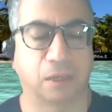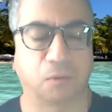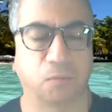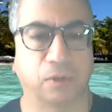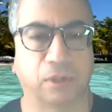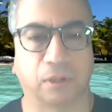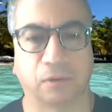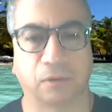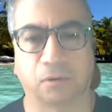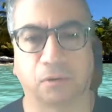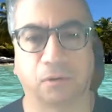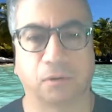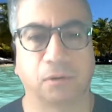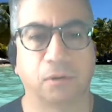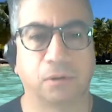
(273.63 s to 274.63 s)
and with
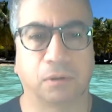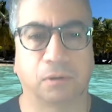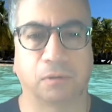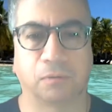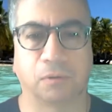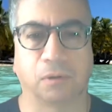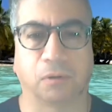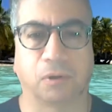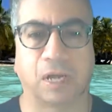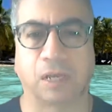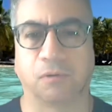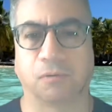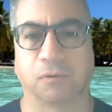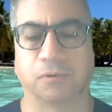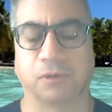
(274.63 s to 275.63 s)
other, high
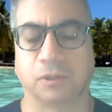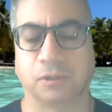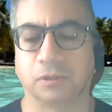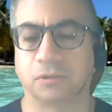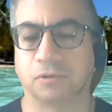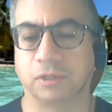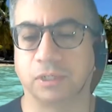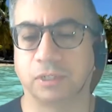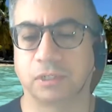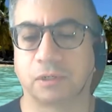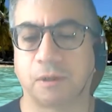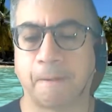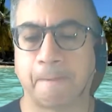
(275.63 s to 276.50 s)
growth industries.